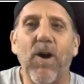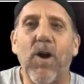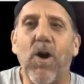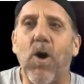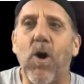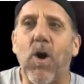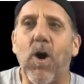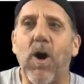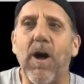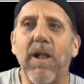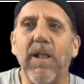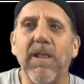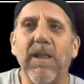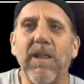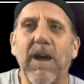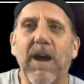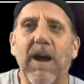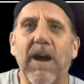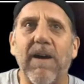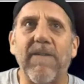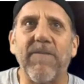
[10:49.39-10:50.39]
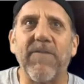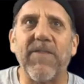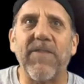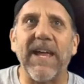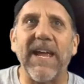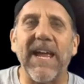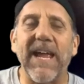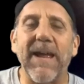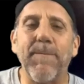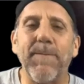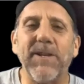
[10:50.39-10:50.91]
all of
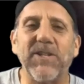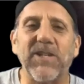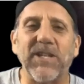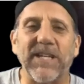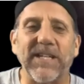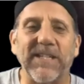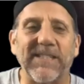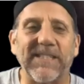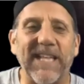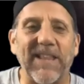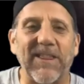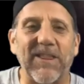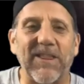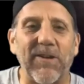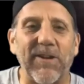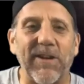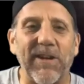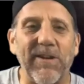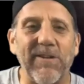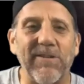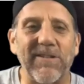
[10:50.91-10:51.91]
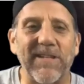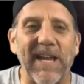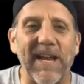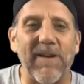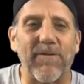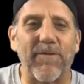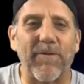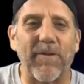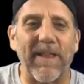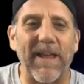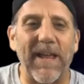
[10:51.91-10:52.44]
the images that they're using
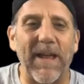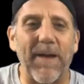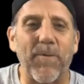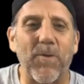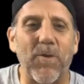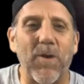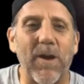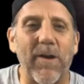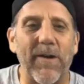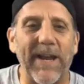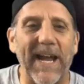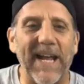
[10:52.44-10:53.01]
for the Himawari